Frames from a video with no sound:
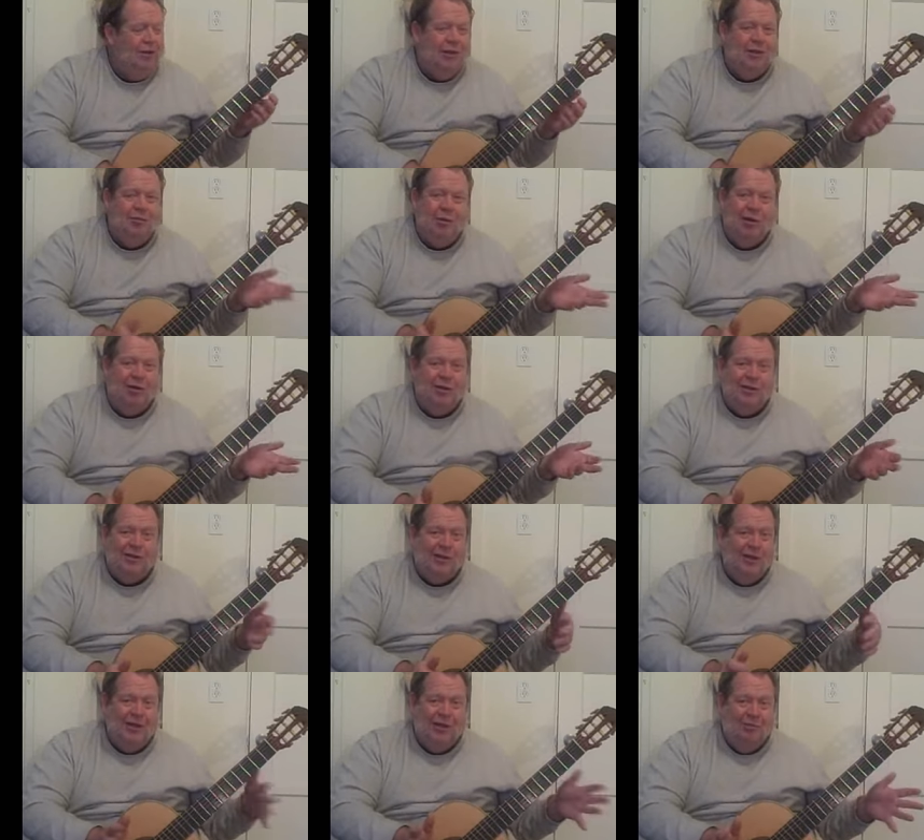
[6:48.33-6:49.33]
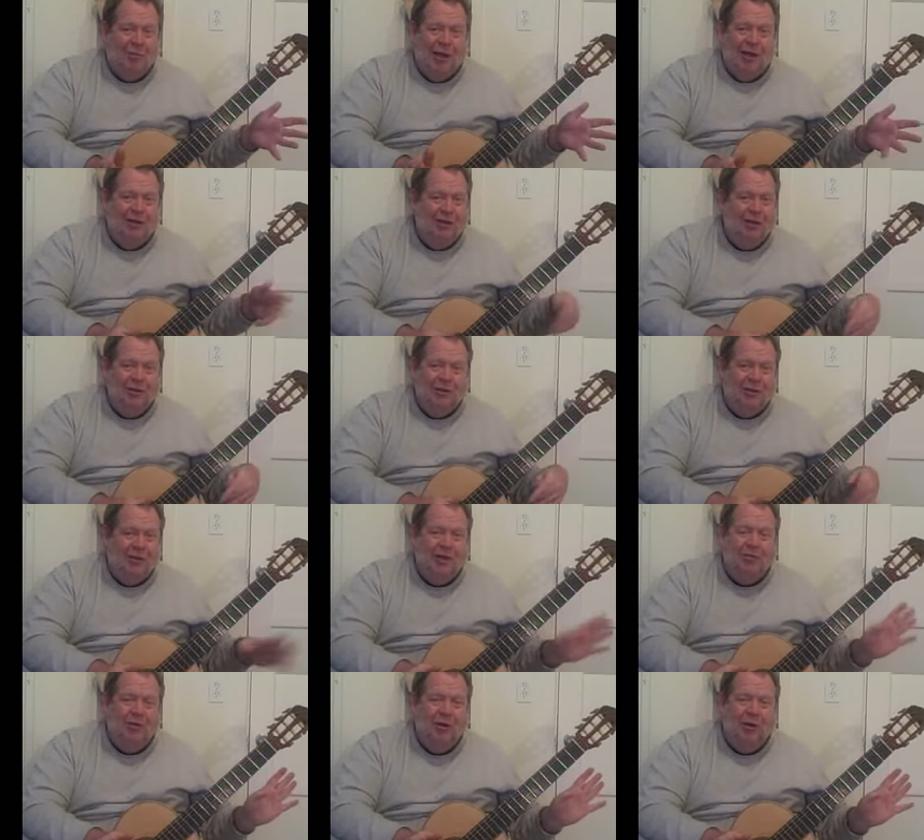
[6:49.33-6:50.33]
It's better just to hit a bad note and
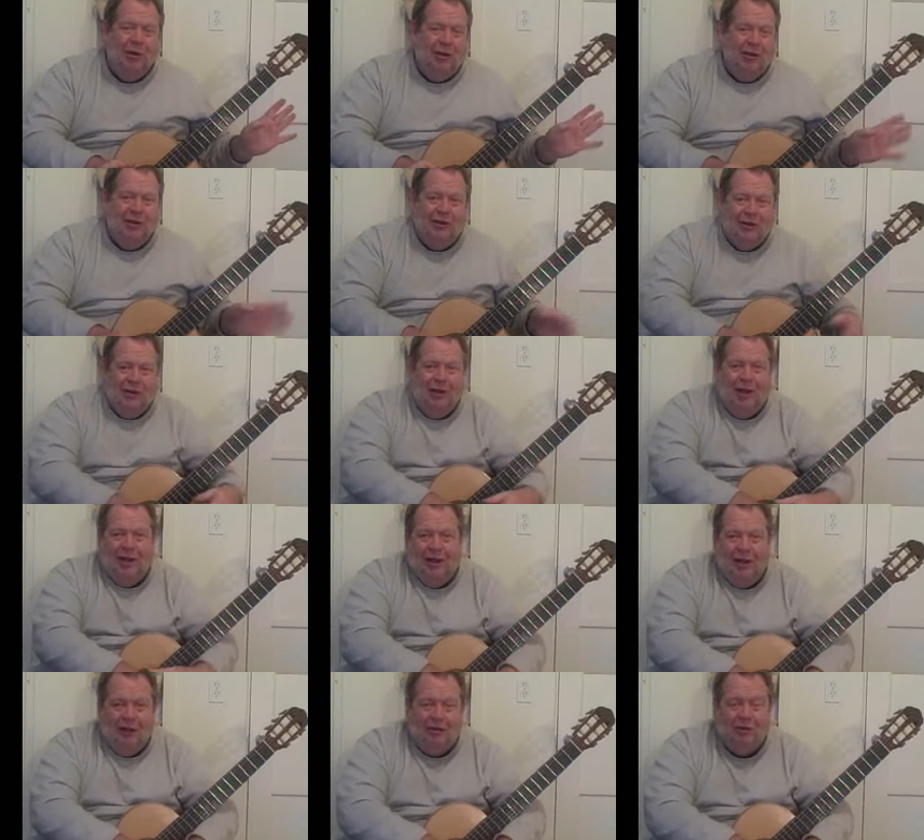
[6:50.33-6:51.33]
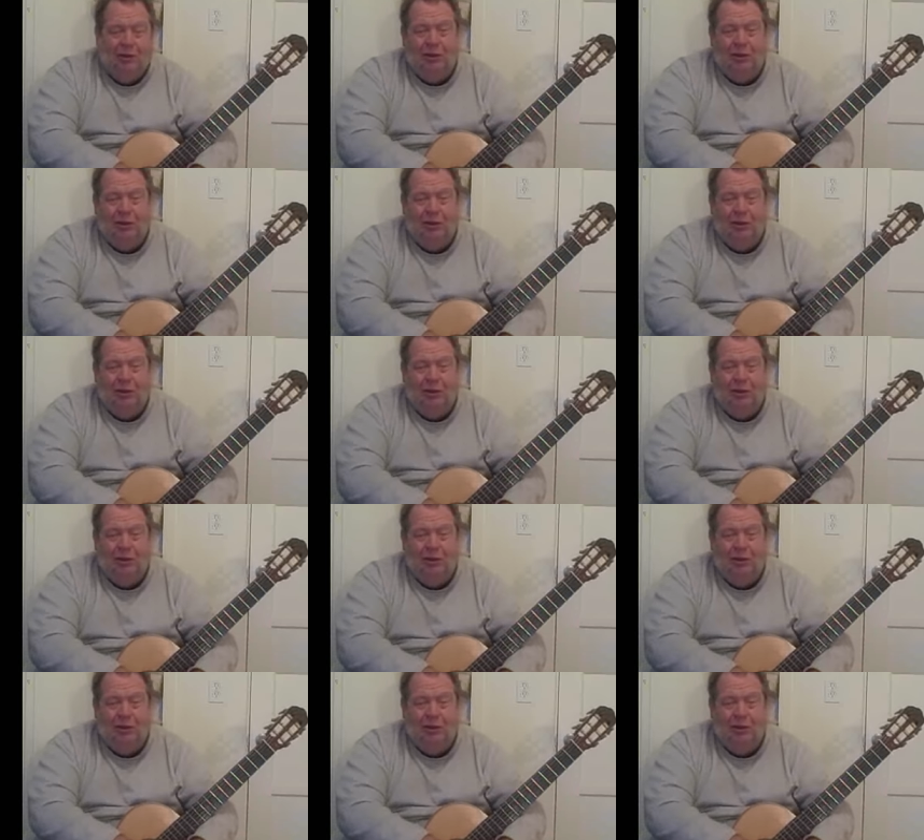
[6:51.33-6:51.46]
keep going, and they'll kind of go,